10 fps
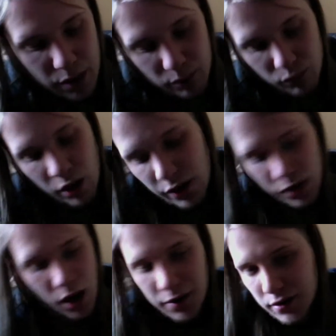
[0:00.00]
relevant
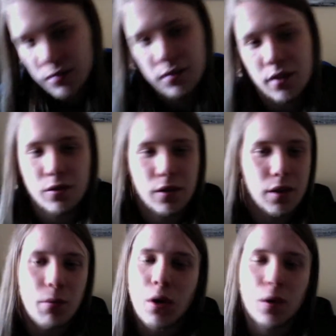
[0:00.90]
artists and that sort of thing,
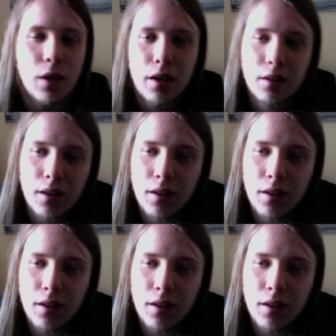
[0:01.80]
Michael Landy,